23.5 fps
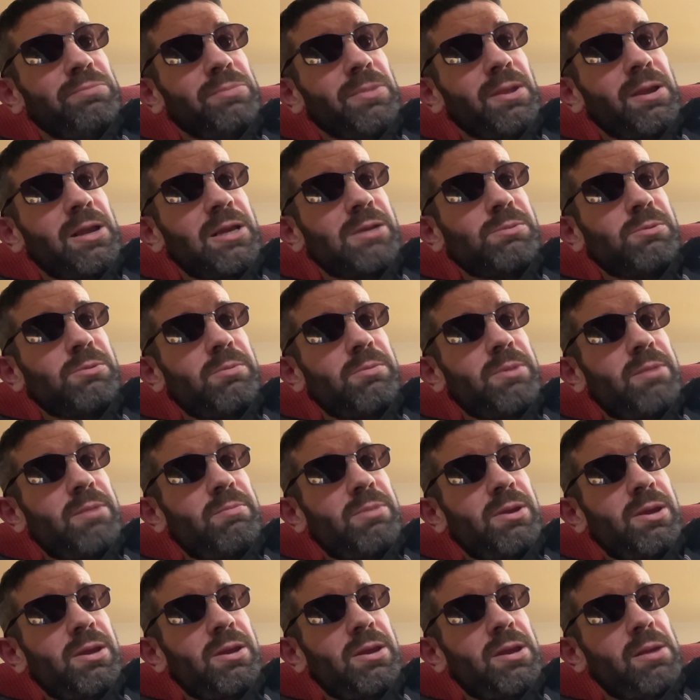I smoke
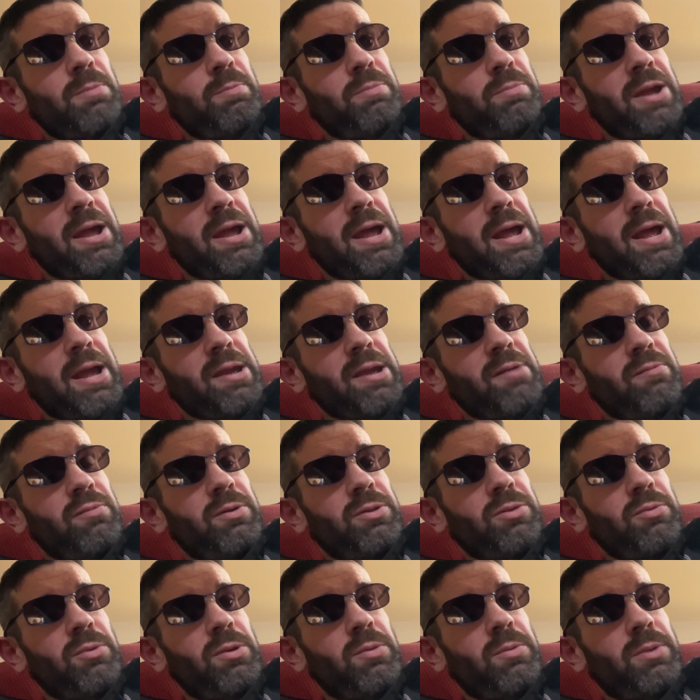maybe a pack every
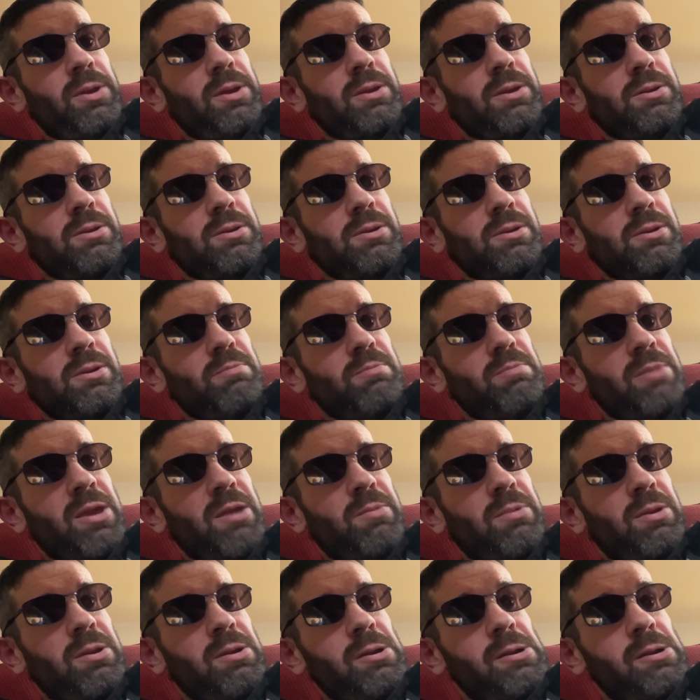3 weeks, maybe.